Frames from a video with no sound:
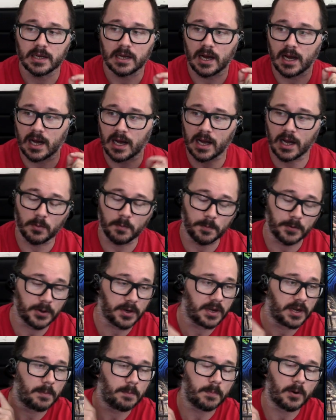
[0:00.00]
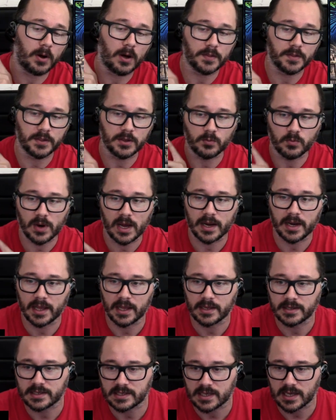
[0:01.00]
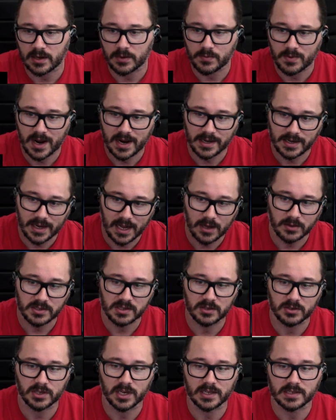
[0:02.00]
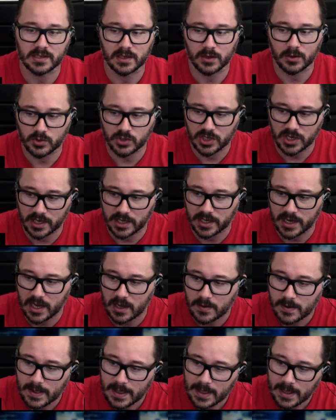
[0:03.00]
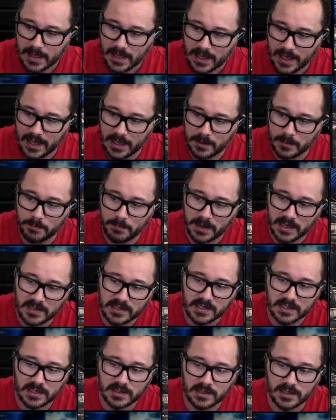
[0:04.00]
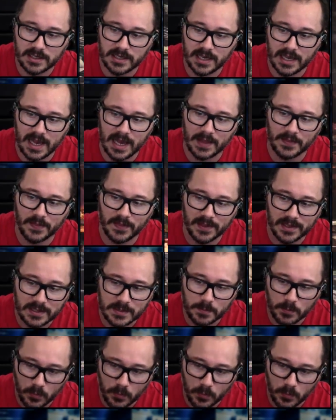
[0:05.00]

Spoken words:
I'll put it up on the right hand side right now so that you guys can go check it out. And basically at this